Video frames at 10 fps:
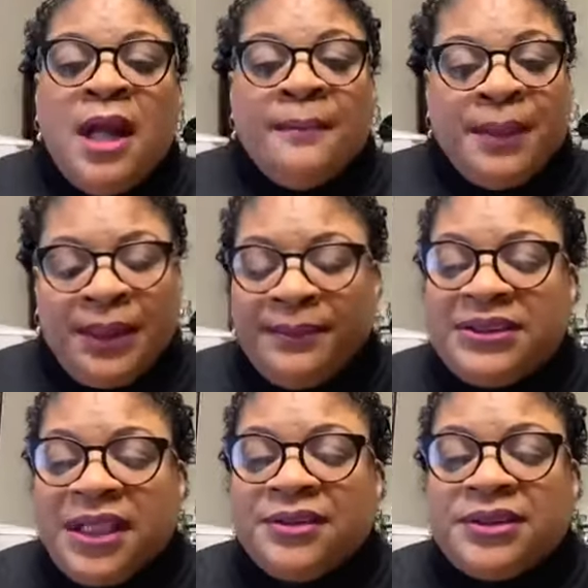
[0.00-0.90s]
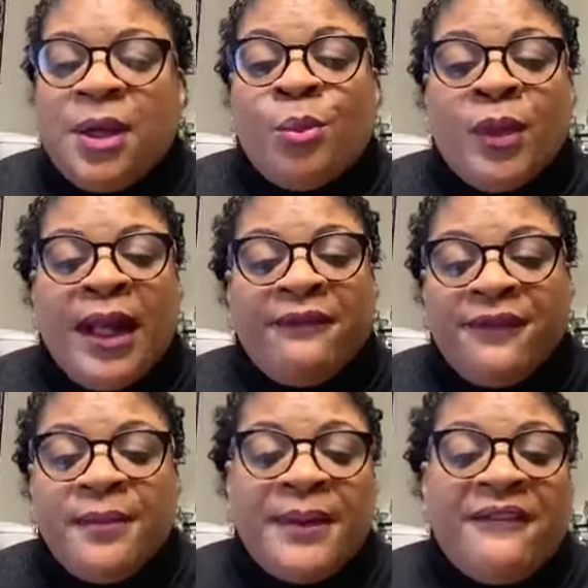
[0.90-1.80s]
But let me tell you something. When I
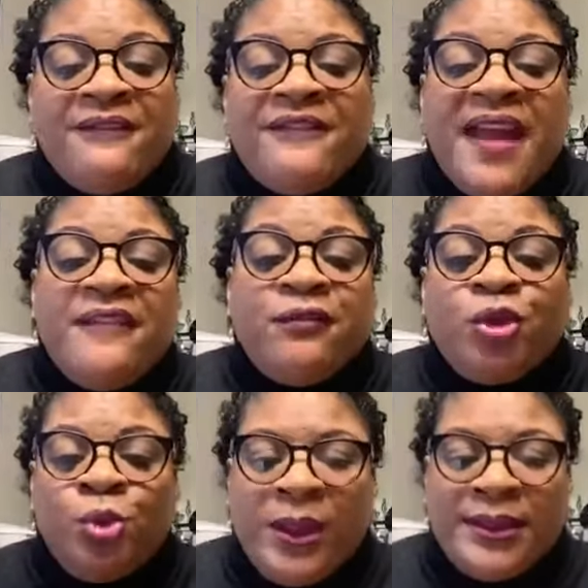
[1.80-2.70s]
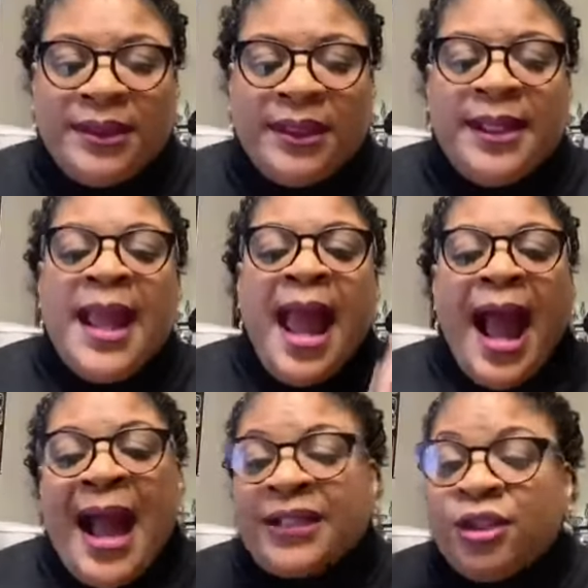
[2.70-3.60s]
feel my faith dwindling,
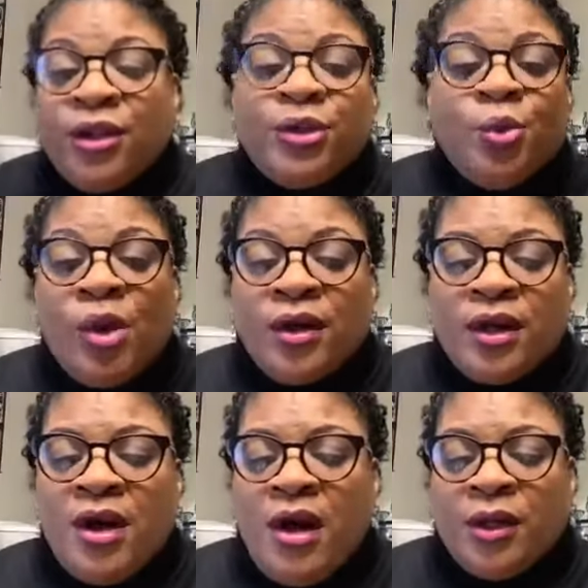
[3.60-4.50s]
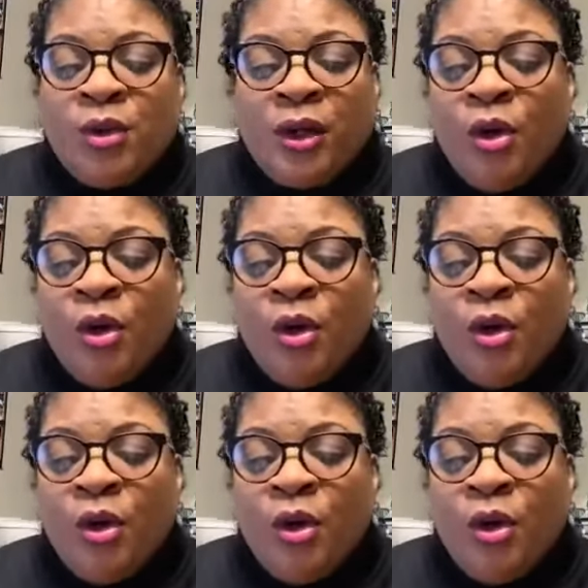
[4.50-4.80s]
I turn the Word of God on